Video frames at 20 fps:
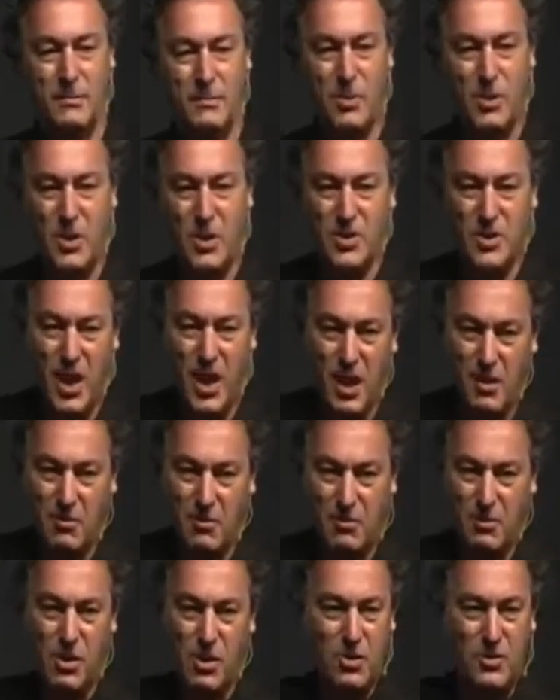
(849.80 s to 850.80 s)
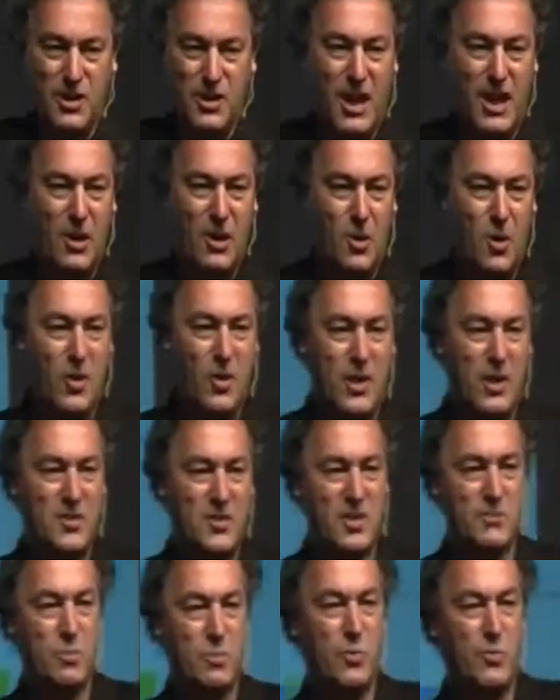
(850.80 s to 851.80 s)
Because your entire
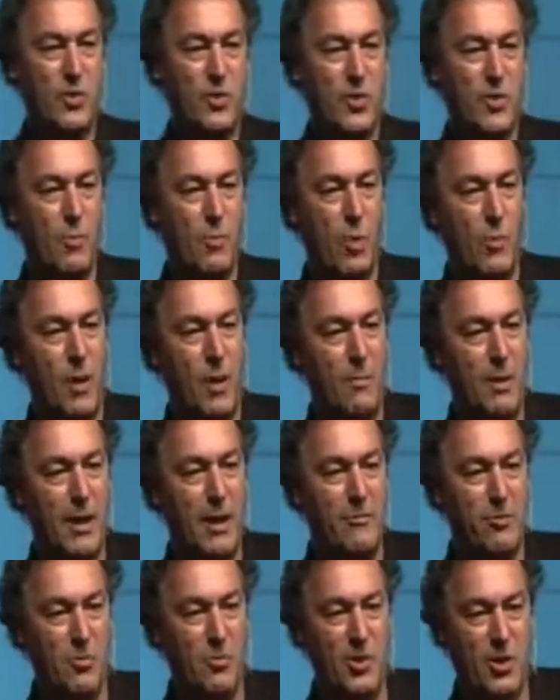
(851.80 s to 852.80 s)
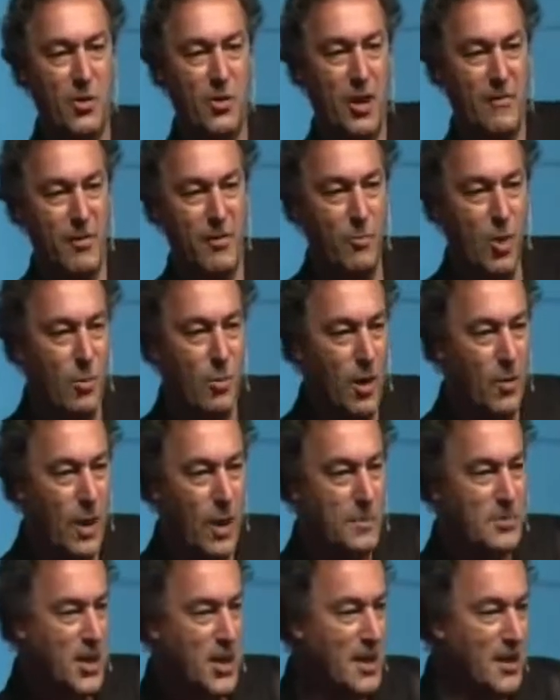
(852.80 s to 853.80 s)
audience is moving to the mobile platform. You don't have a mobile
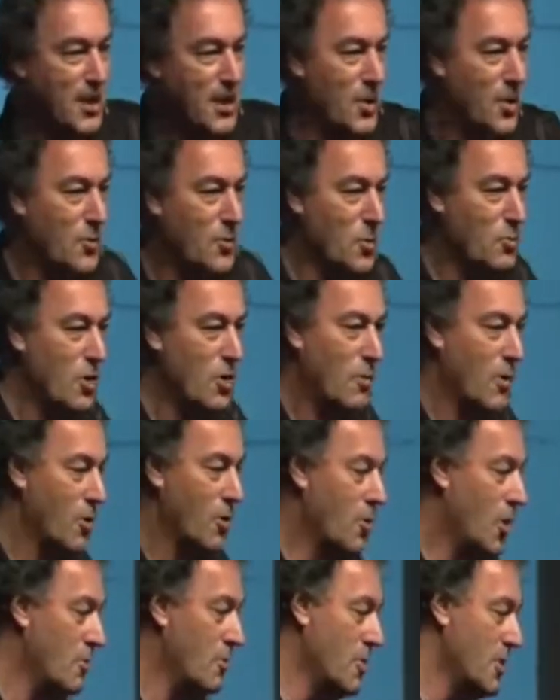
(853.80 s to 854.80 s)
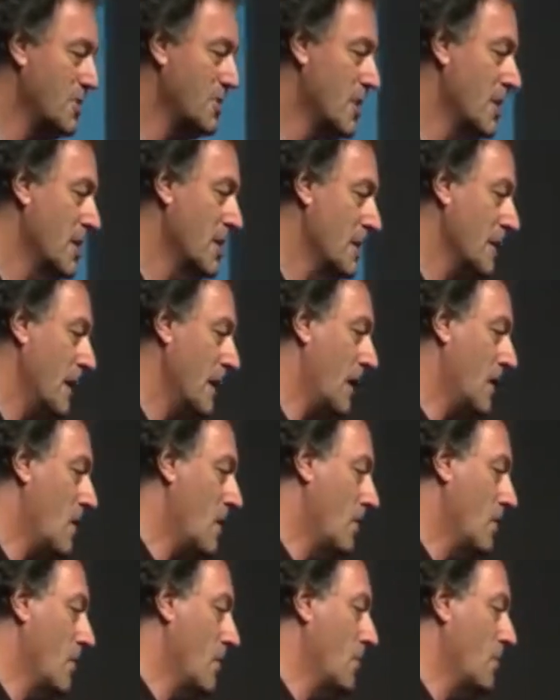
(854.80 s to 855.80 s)
website, you don't do mobile commerce, you're
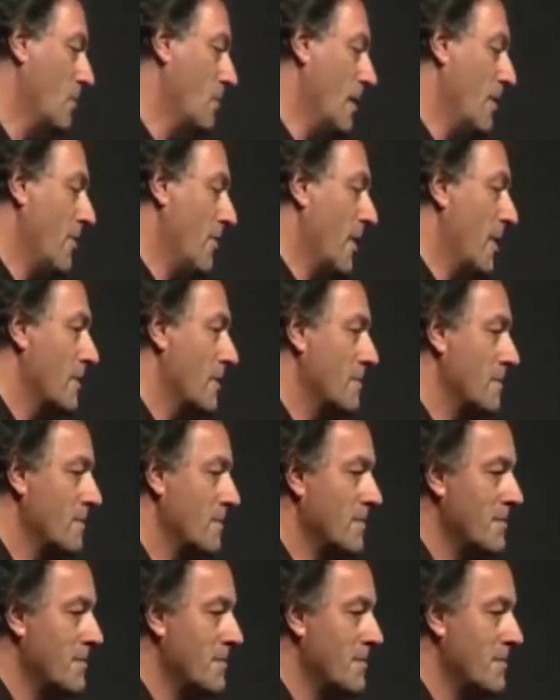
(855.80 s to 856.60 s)
not going to be there.